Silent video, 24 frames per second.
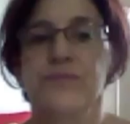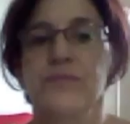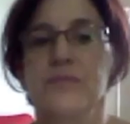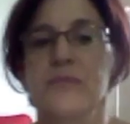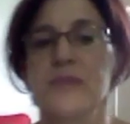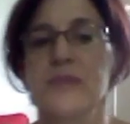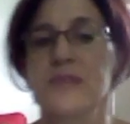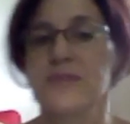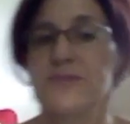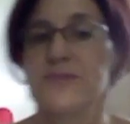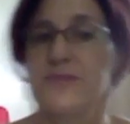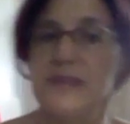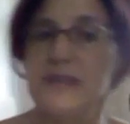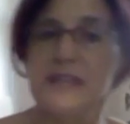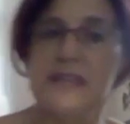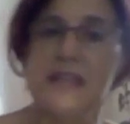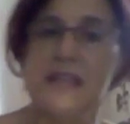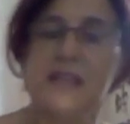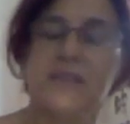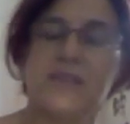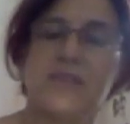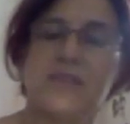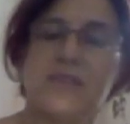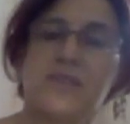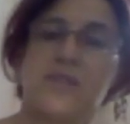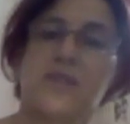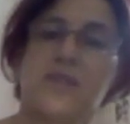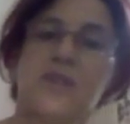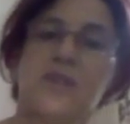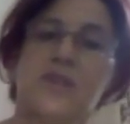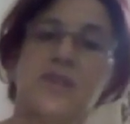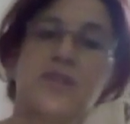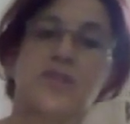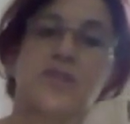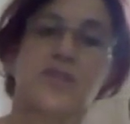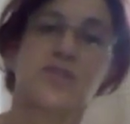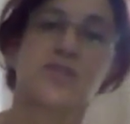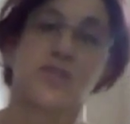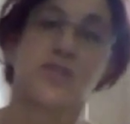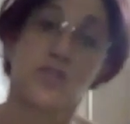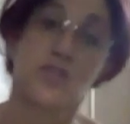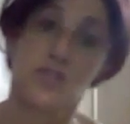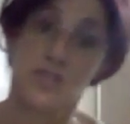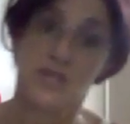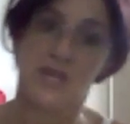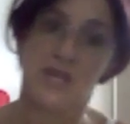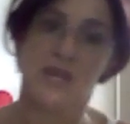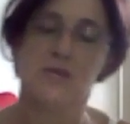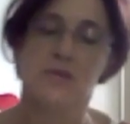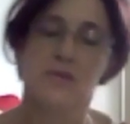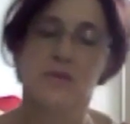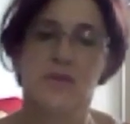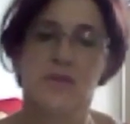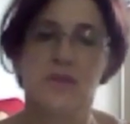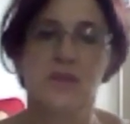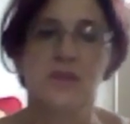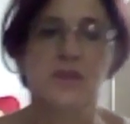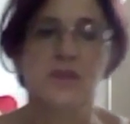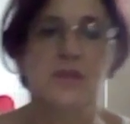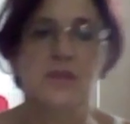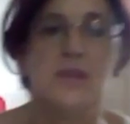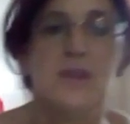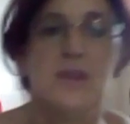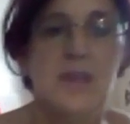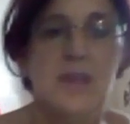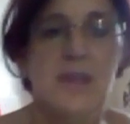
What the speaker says: this feeling, this urge to share with you,